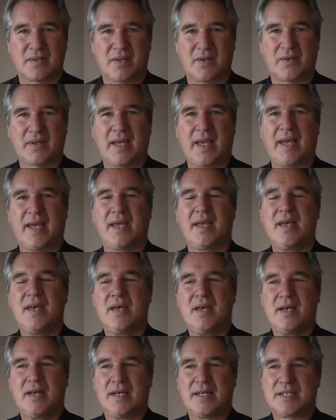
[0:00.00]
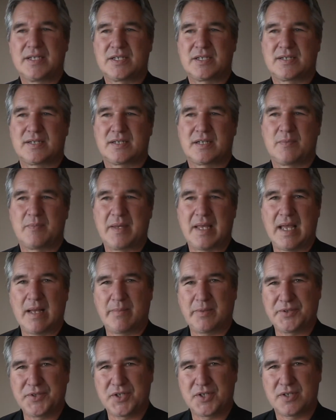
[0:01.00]
Okay, to be
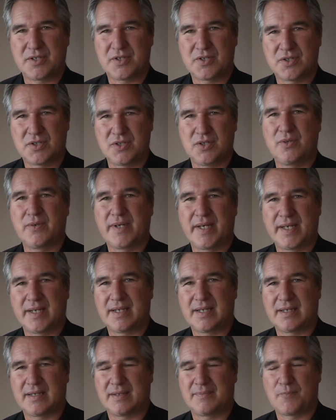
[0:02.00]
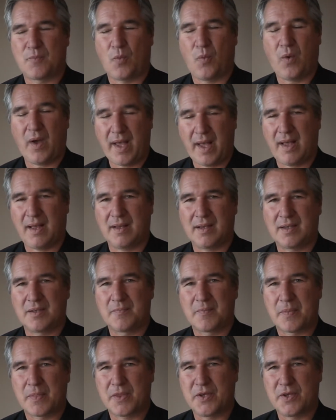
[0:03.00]
able to do it well,